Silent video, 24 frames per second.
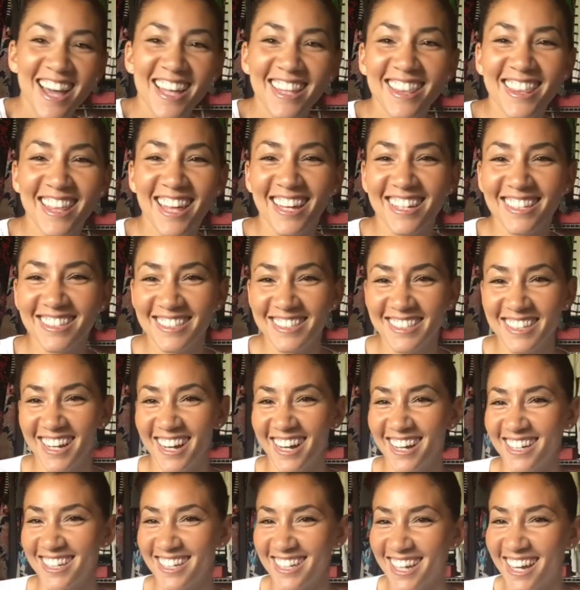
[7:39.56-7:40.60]
Thanks,
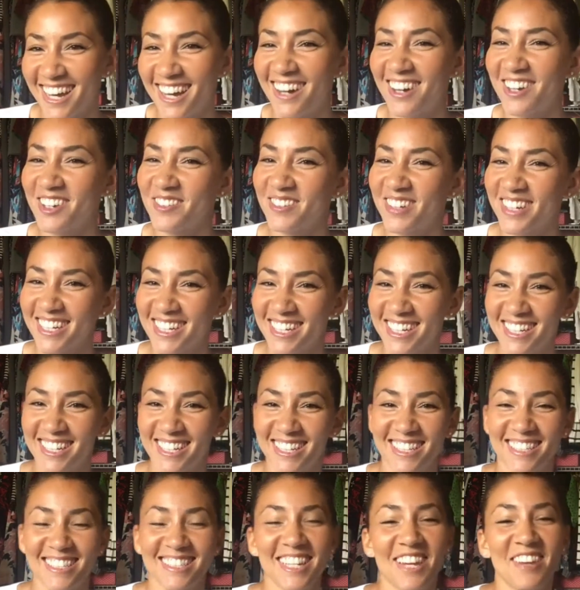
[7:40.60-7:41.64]
Jan. Oh my
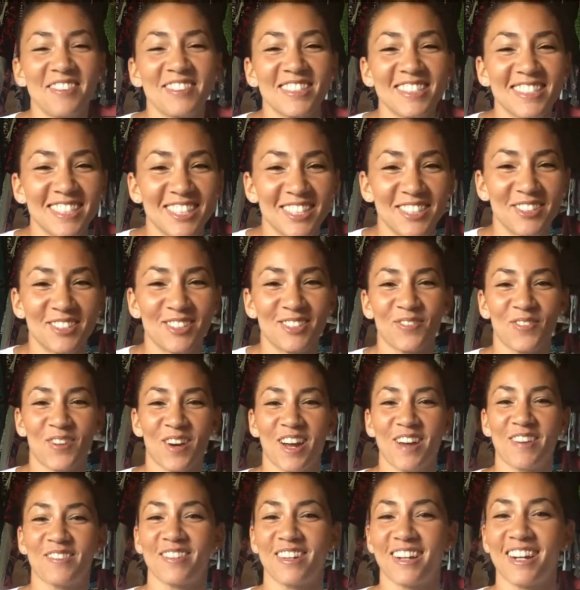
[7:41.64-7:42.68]
goodness, I haven't seen you in
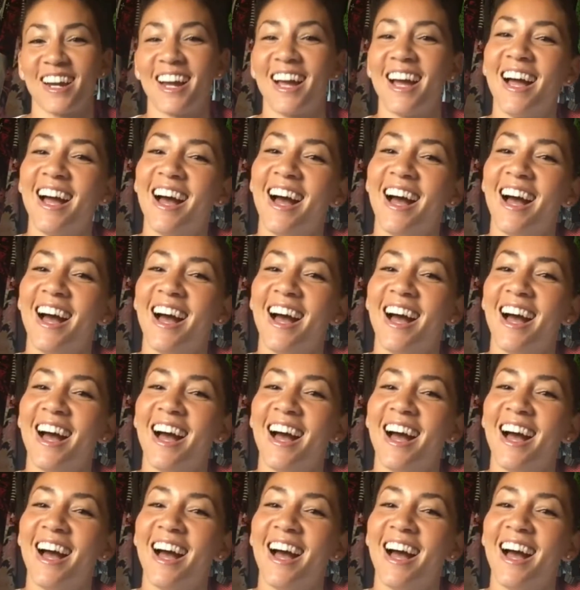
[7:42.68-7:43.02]
forever.